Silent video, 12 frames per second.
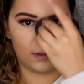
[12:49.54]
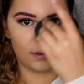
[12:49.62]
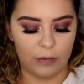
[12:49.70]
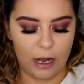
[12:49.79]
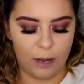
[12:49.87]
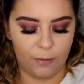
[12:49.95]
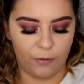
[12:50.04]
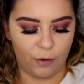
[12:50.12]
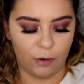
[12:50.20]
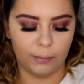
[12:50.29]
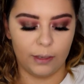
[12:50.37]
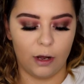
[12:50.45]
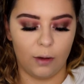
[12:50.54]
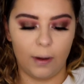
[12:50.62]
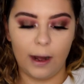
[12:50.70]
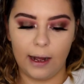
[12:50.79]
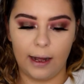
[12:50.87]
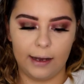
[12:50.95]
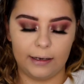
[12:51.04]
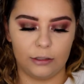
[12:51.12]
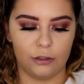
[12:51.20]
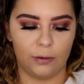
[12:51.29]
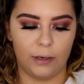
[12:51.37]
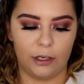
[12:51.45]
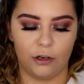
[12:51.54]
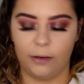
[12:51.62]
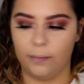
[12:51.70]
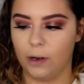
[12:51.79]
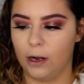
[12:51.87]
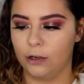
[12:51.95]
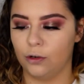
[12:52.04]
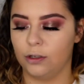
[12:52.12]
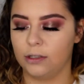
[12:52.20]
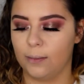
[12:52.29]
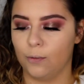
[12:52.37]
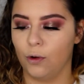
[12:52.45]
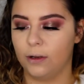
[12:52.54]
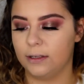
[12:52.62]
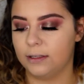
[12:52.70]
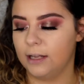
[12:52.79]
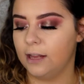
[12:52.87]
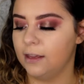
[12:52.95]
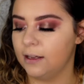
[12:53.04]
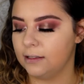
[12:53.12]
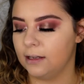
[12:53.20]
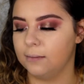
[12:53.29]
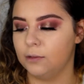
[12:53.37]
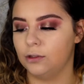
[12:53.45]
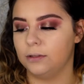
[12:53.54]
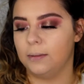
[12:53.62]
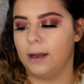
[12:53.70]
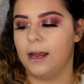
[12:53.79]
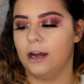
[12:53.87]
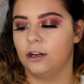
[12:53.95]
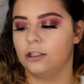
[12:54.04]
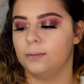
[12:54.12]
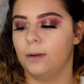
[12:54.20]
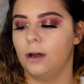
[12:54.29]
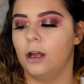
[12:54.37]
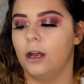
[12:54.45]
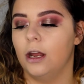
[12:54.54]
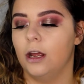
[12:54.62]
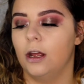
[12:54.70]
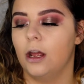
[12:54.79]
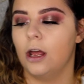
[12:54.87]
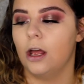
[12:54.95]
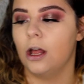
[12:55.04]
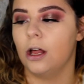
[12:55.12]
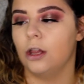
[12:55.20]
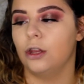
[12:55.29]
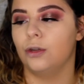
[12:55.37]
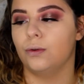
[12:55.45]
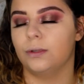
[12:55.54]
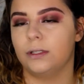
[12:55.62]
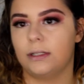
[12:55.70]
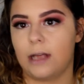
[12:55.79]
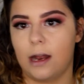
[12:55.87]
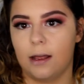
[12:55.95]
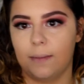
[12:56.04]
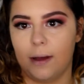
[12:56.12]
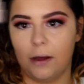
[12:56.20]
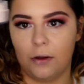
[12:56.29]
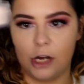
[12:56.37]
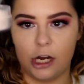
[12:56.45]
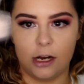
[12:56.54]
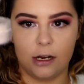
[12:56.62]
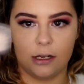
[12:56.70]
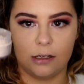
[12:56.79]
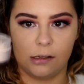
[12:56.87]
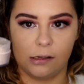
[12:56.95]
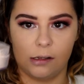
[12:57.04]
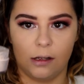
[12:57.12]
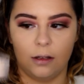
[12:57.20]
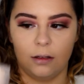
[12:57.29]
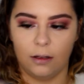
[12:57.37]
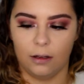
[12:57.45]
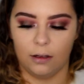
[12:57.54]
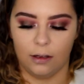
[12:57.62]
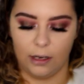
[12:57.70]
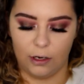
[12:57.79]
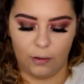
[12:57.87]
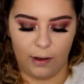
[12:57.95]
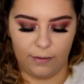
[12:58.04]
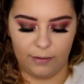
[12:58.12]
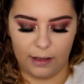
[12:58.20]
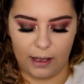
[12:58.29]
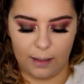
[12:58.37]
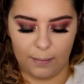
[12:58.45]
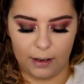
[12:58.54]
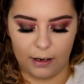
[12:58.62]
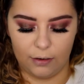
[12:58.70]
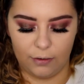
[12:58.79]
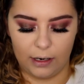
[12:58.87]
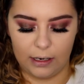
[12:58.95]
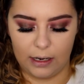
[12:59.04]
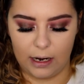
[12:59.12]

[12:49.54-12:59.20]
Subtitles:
Now before we go on and do any cream contours, I'm going to set this and I'm using my Airspun loose setting powder. I don't have the cap on it right